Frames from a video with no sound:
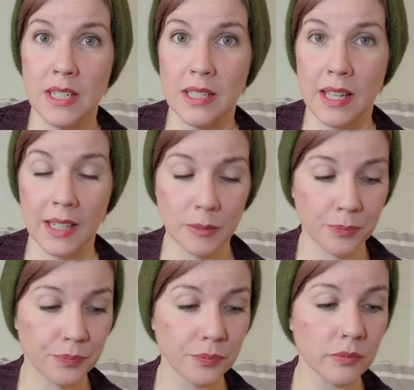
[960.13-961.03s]
did that,
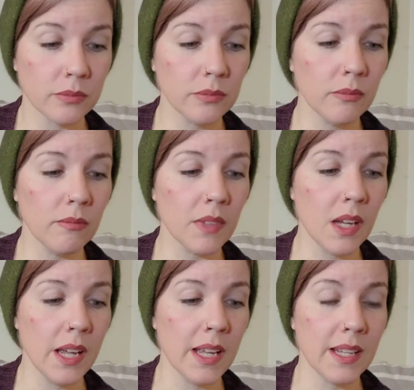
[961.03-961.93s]

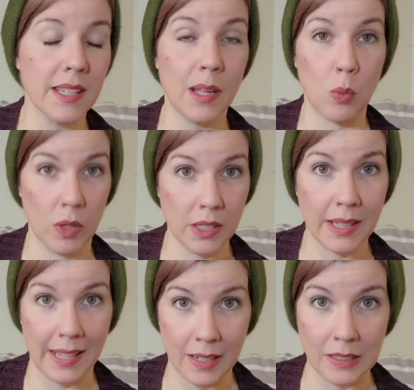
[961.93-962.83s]
and they weren't
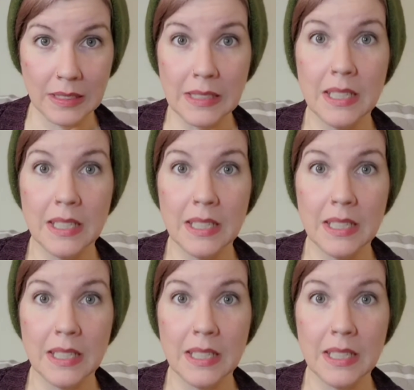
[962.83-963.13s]
there,